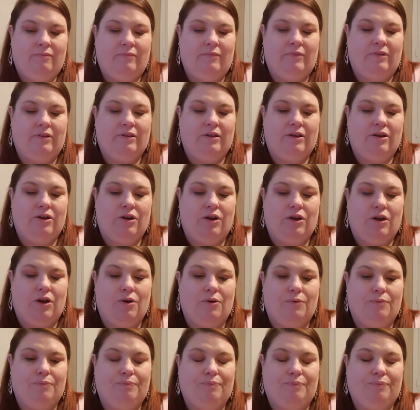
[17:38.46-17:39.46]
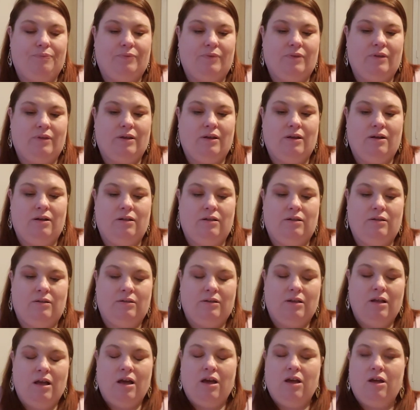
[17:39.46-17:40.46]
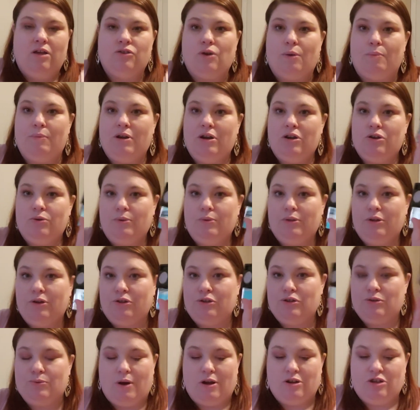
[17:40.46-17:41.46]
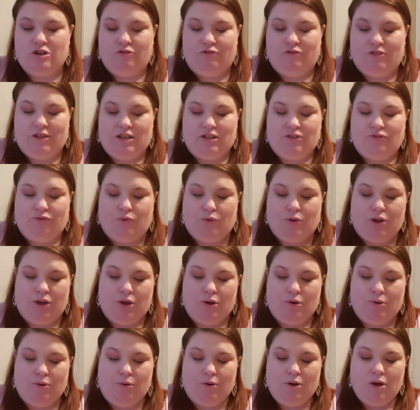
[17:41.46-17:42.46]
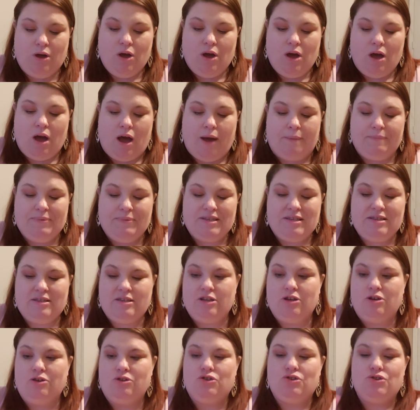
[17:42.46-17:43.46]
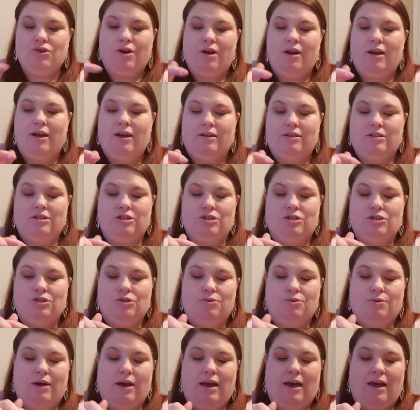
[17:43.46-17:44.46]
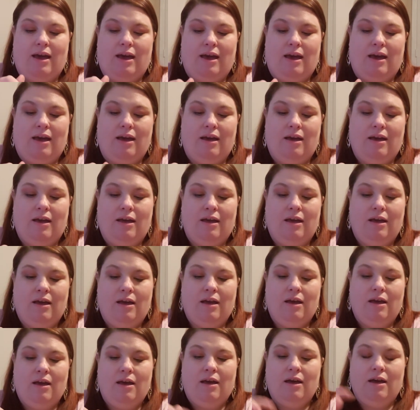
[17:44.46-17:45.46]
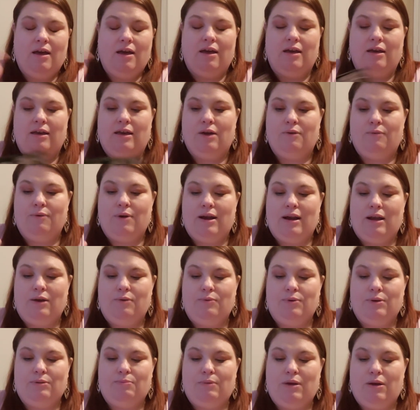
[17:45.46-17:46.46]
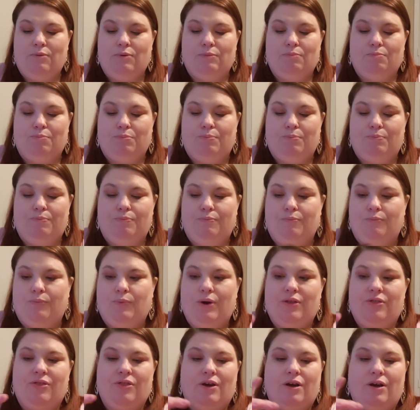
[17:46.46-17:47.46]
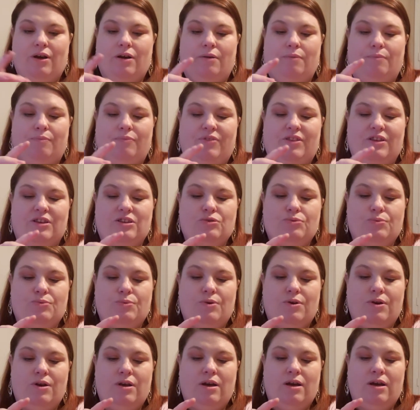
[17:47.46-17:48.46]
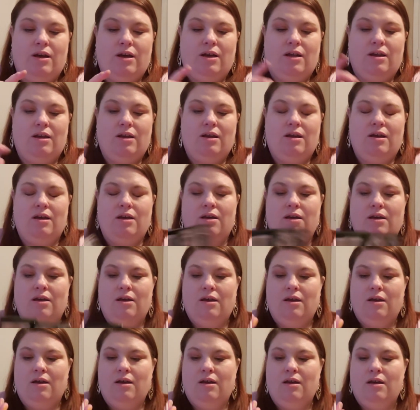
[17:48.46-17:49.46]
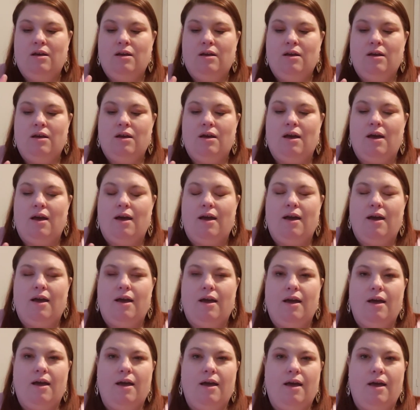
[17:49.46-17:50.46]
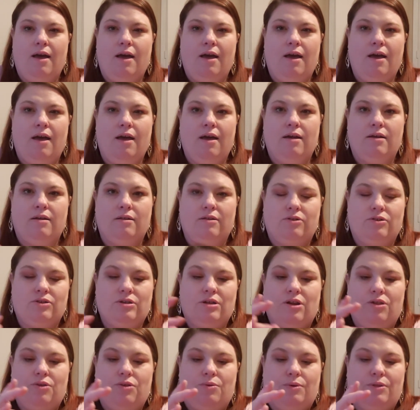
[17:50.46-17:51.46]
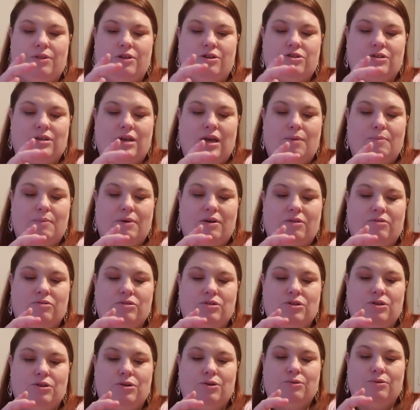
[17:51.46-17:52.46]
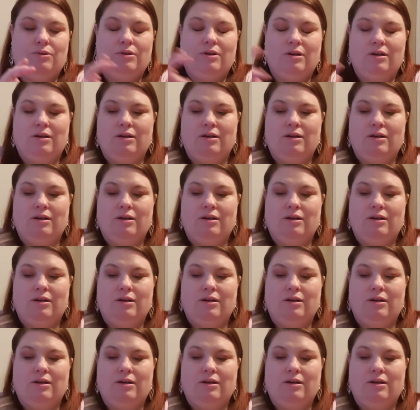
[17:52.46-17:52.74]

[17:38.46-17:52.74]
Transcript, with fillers: There you go. So I'm going to do a little swatch of these for you. I'm still trying to do a get ready with me with with um, this one. And there's another one that just came out too.